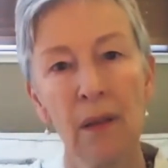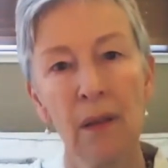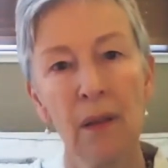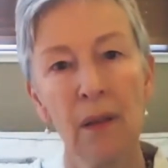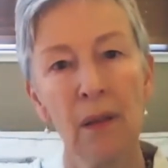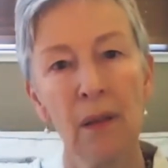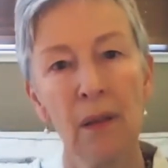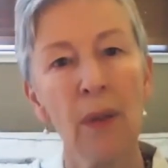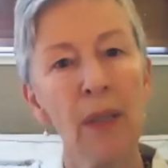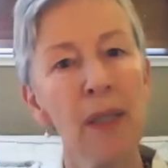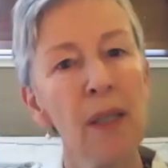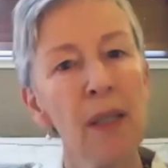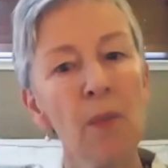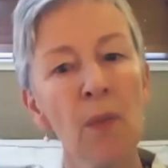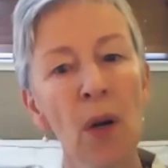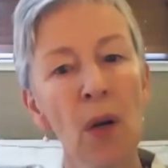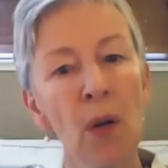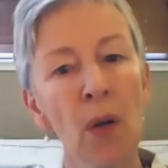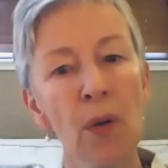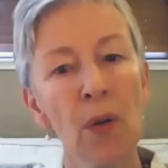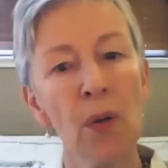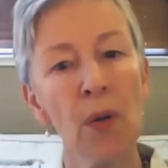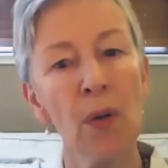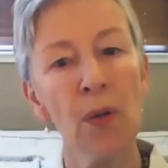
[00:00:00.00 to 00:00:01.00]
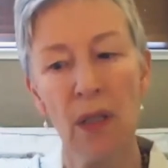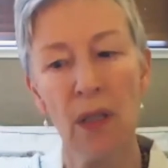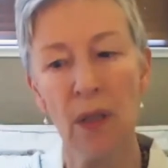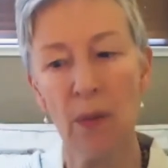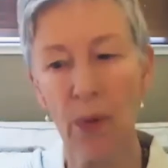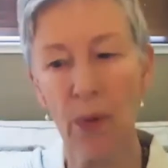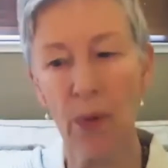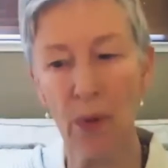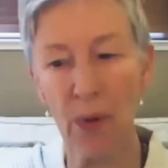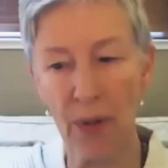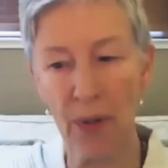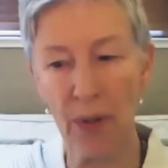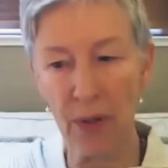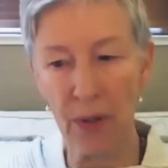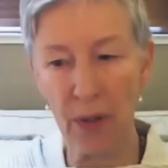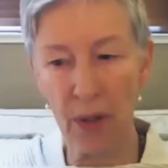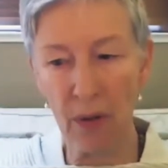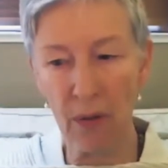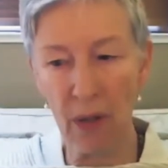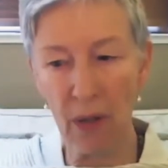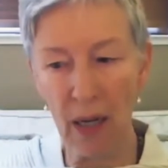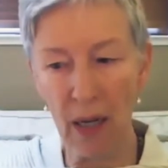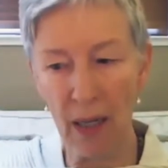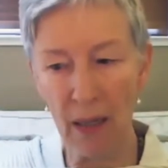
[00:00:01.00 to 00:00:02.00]
what's most important
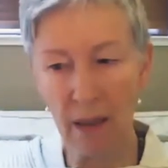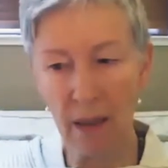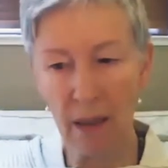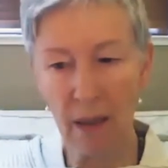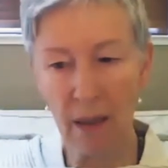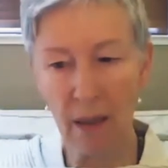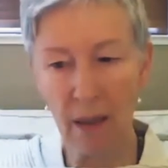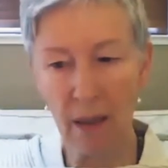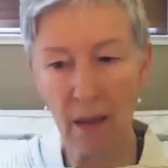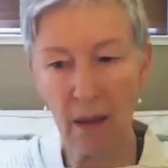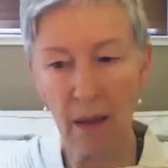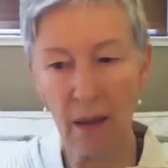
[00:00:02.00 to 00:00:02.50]
to us.